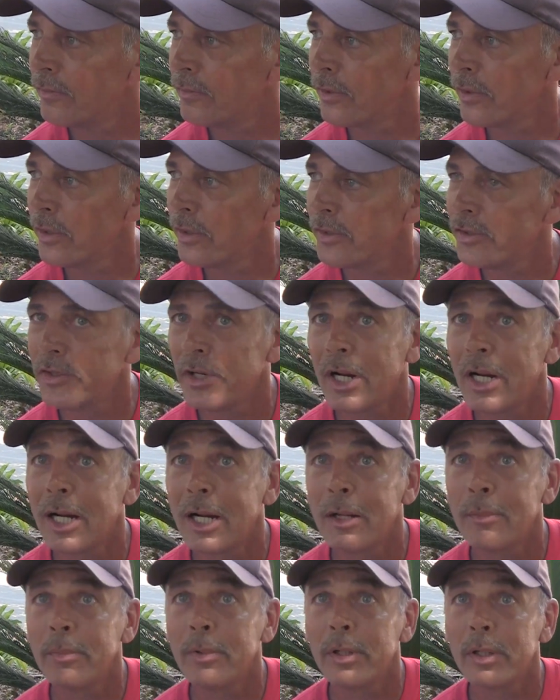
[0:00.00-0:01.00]
For a
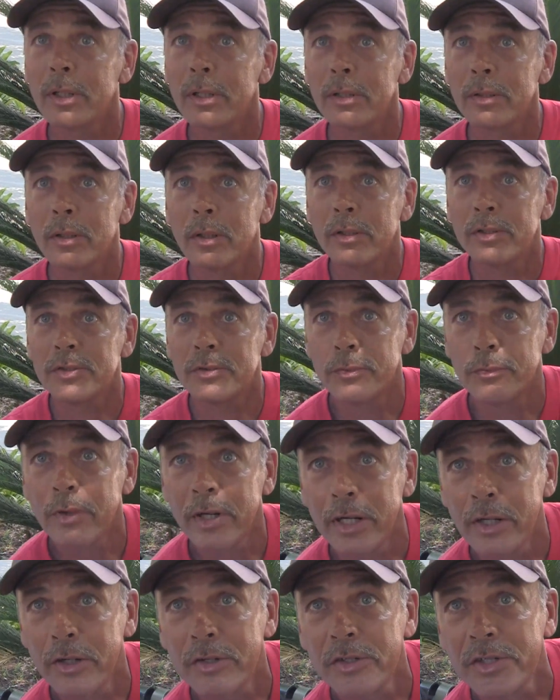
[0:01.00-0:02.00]
job, uh, a
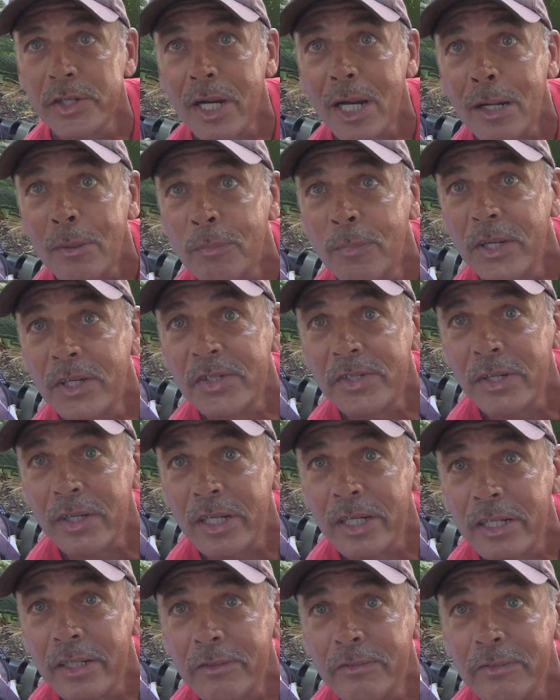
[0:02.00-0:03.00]
regular job, place to
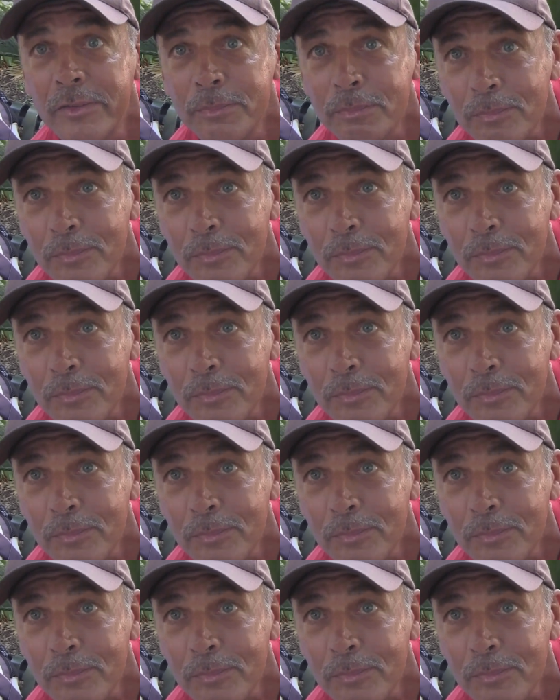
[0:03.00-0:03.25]
live.